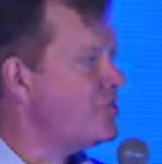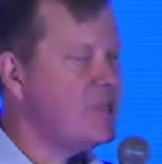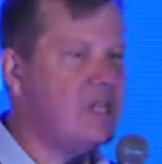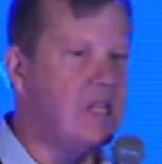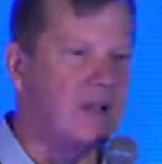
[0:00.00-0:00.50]

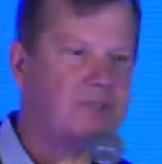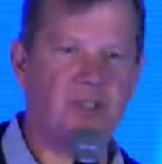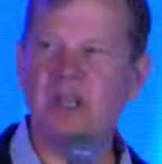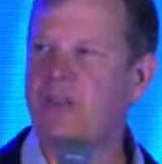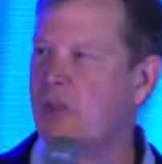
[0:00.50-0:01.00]

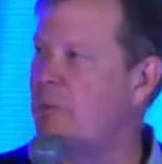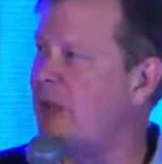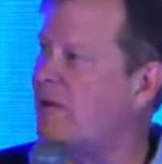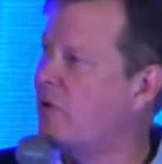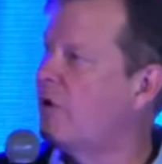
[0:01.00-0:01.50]
CEFC, that you
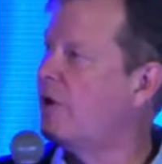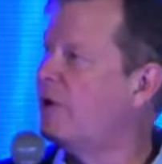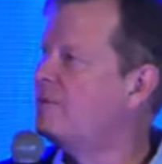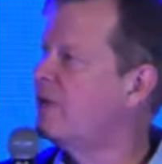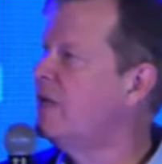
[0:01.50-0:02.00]
may have heard
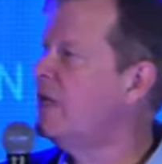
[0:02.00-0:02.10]
of.